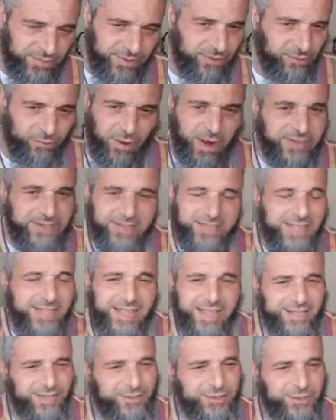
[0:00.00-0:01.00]
Writing a
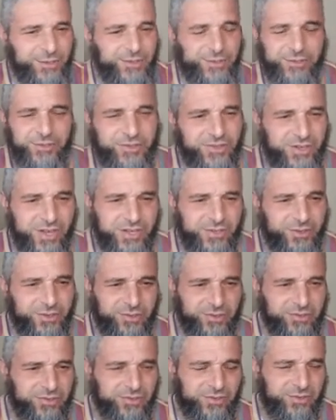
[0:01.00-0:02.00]
letter to your
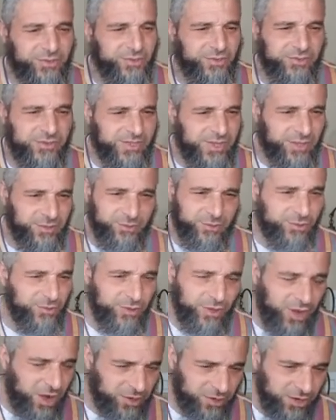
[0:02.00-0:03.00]
son, to
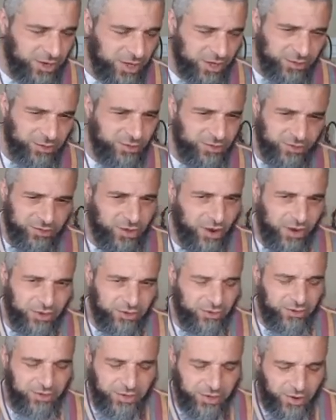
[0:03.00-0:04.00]
your
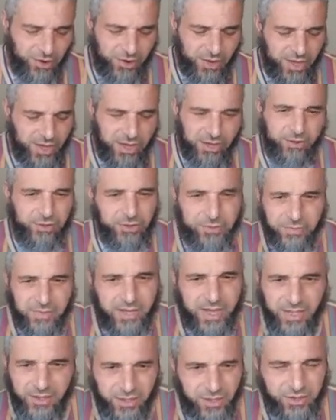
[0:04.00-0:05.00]
daughter, you know, could be
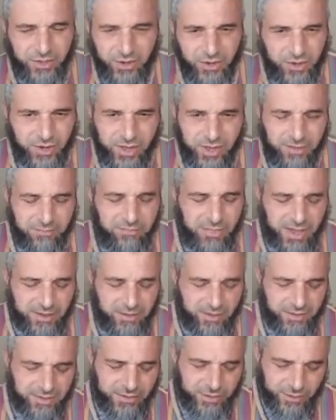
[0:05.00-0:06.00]
another
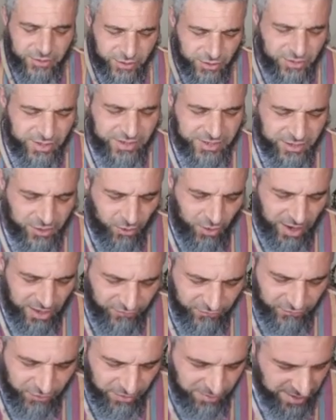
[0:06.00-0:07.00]
method, you know. So there's quite a
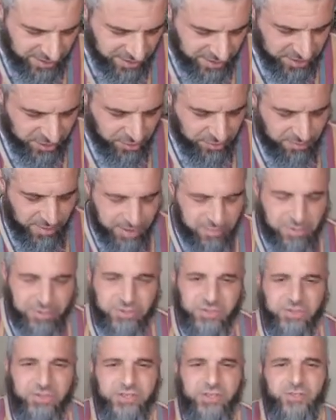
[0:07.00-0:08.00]
few methods. So my
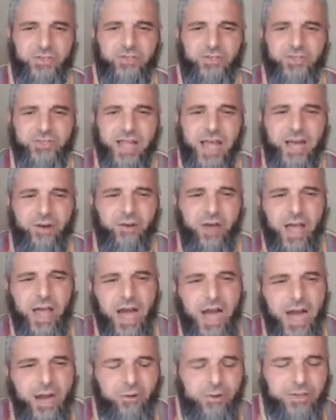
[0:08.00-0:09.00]
brothers and sisters, now
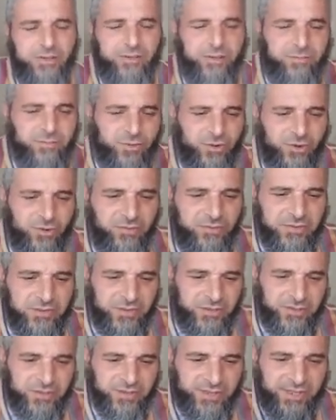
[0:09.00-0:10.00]
I want to move,
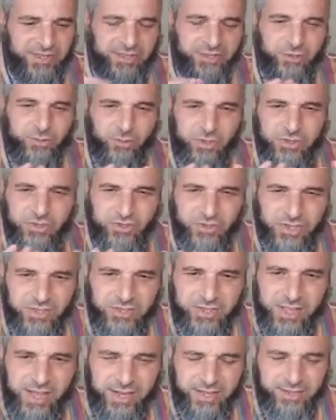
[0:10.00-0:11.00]
since this was
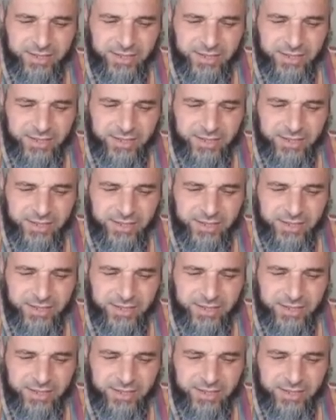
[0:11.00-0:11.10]
just like an